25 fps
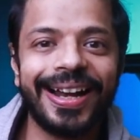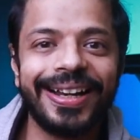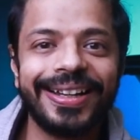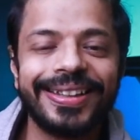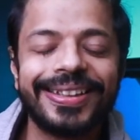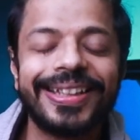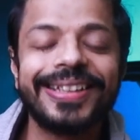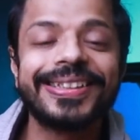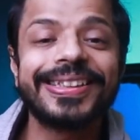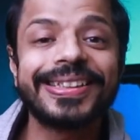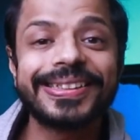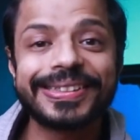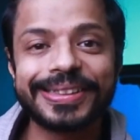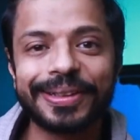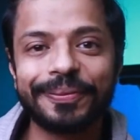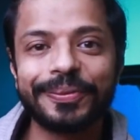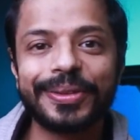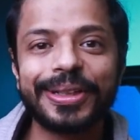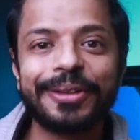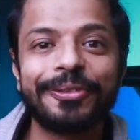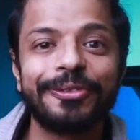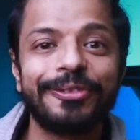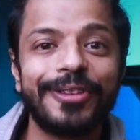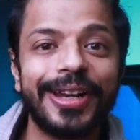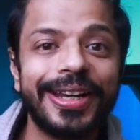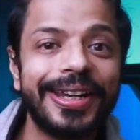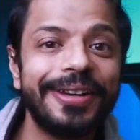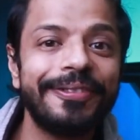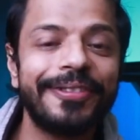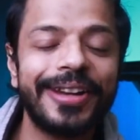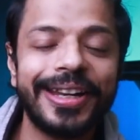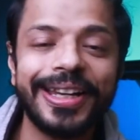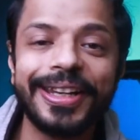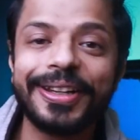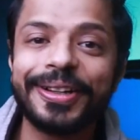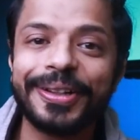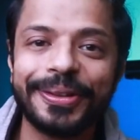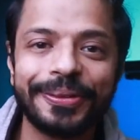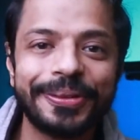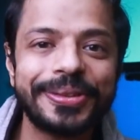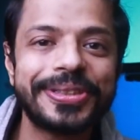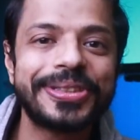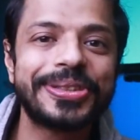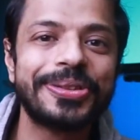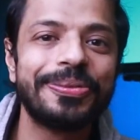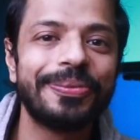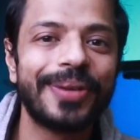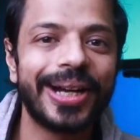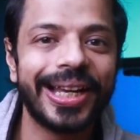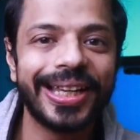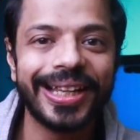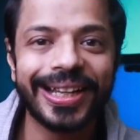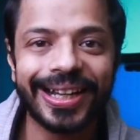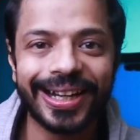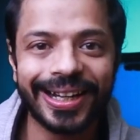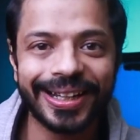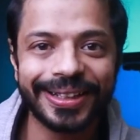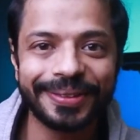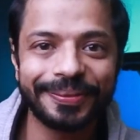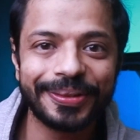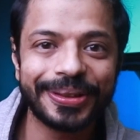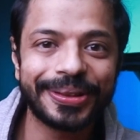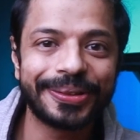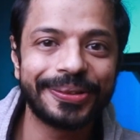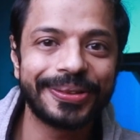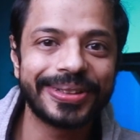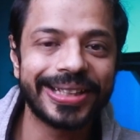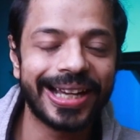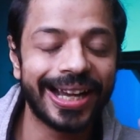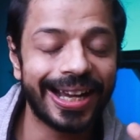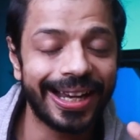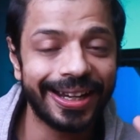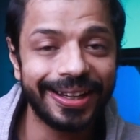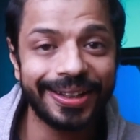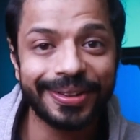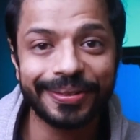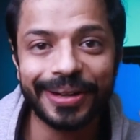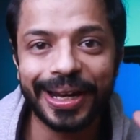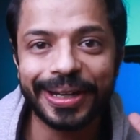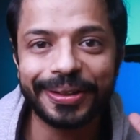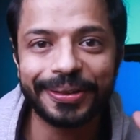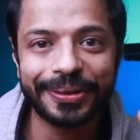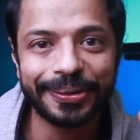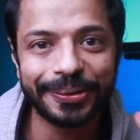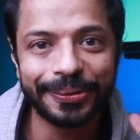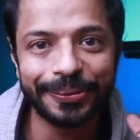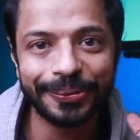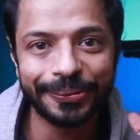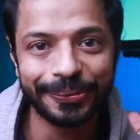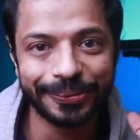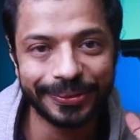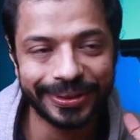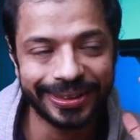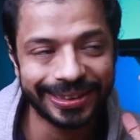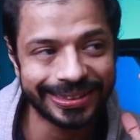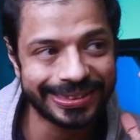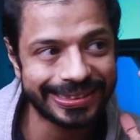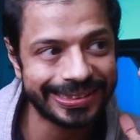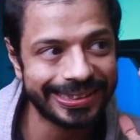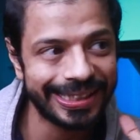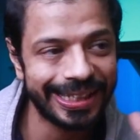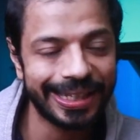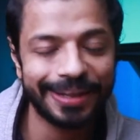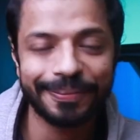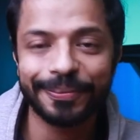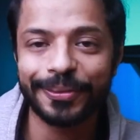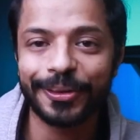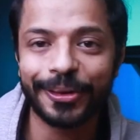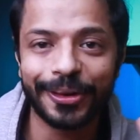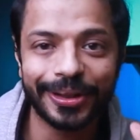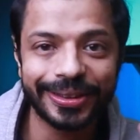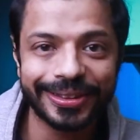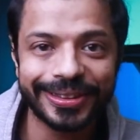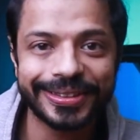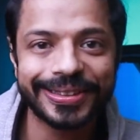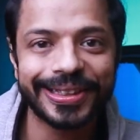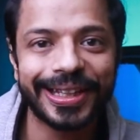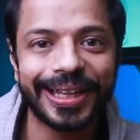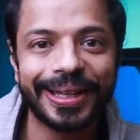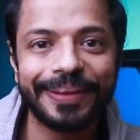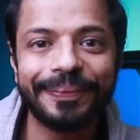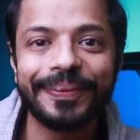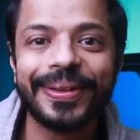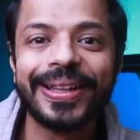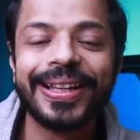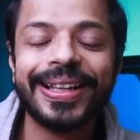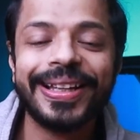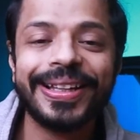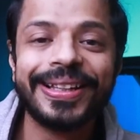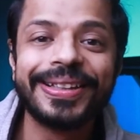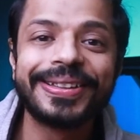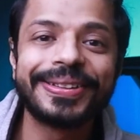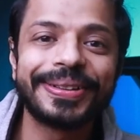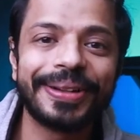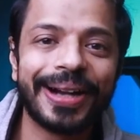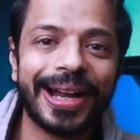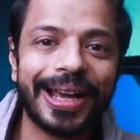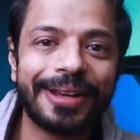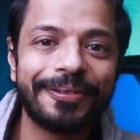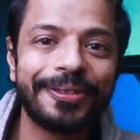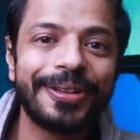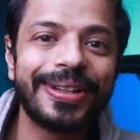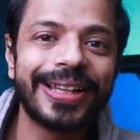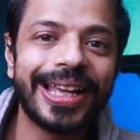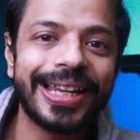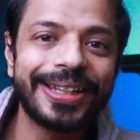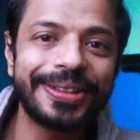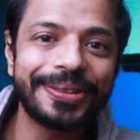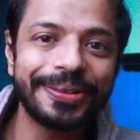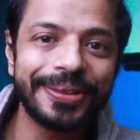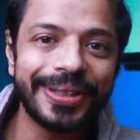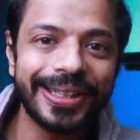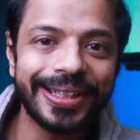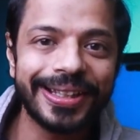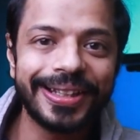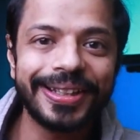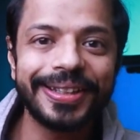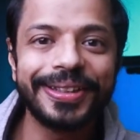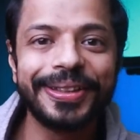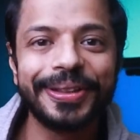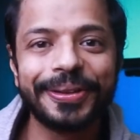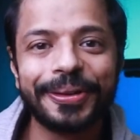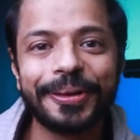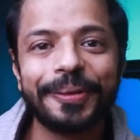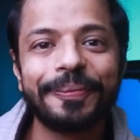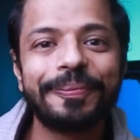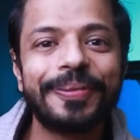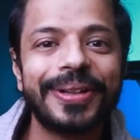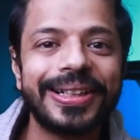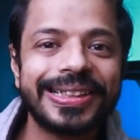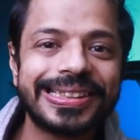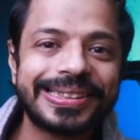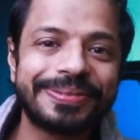And this is something very, very close to my heart because I try to do the same all the time. So I would like to hear your